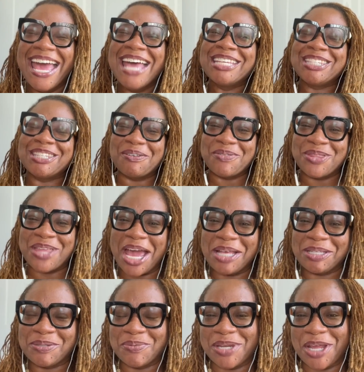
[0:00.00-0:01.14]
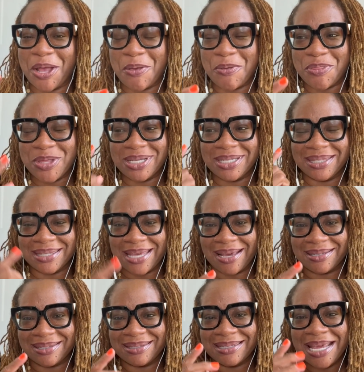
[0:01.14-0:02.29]
So that's what healthy
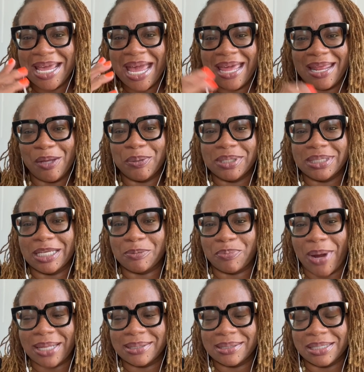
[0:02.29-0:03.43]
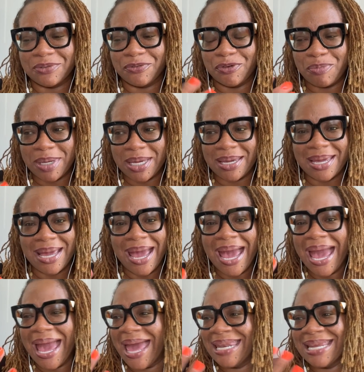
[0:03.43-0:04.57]
sex and healthy sex practices look for me.
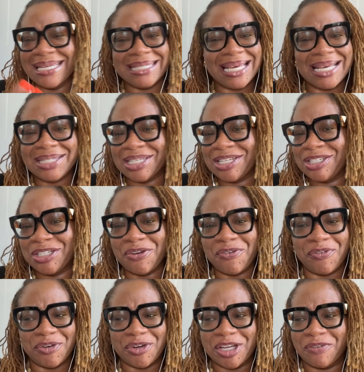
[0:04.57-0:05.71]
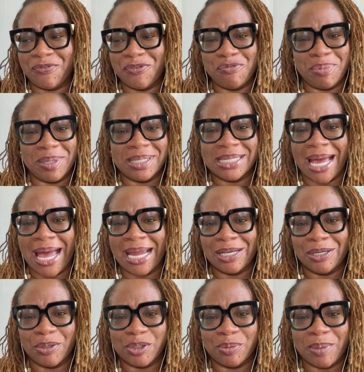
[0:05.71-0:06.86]
And it doesn't differ if you've been
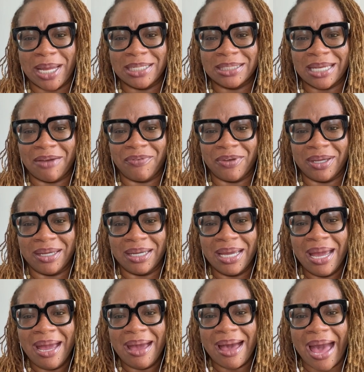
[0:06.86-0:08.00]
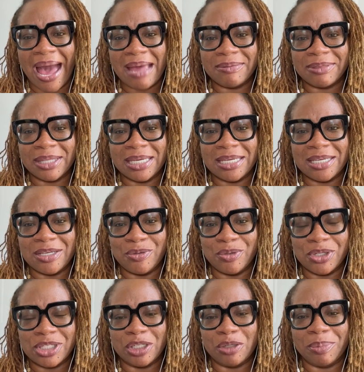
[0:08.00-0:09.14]
diagnosed with HIV. I think you
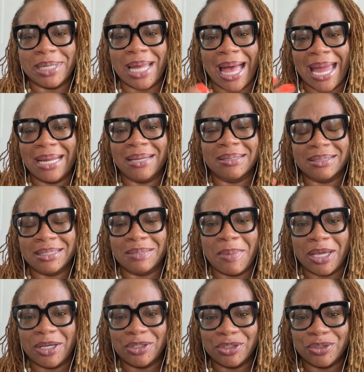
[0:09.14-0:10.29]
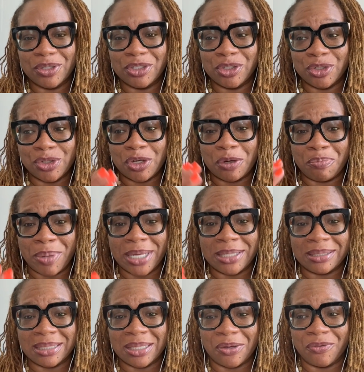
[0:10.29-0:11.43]
just a little bit heightened to making sure that you're your best
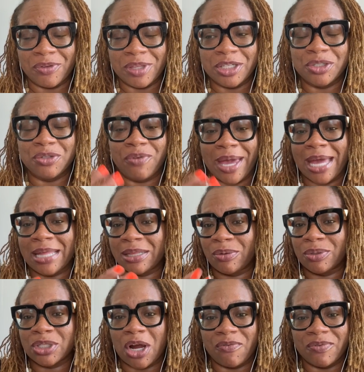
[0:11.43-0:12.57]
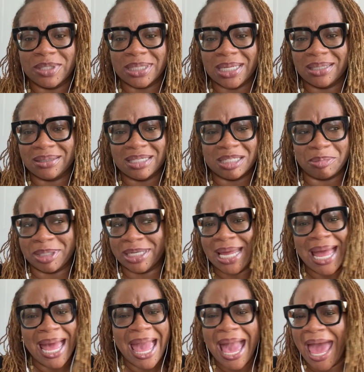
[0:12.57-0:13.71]
self and that you've had those conversations. But
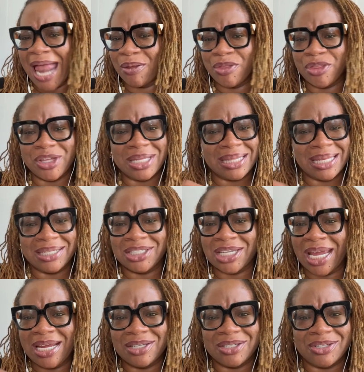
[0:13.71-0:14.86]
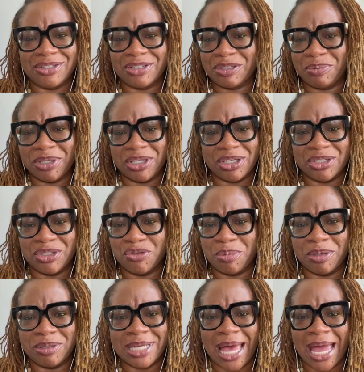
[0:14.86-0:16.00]
I don't think that changes just because you've
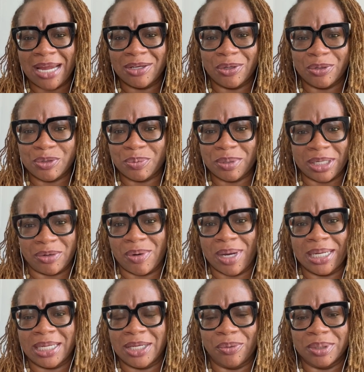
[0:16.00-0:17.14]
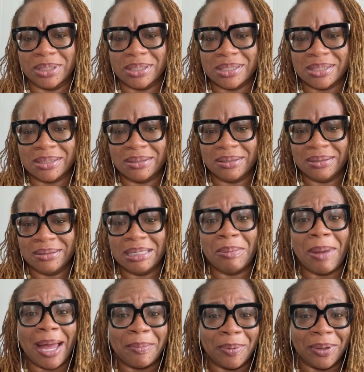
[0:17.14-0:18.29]
been diagnosed with a chronic illness, in
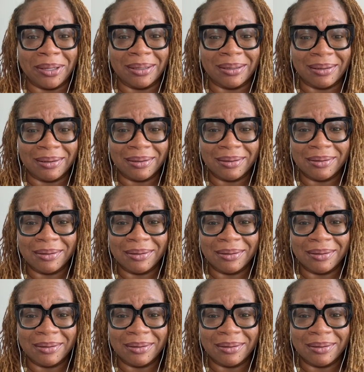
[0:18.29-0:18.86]
my opinion.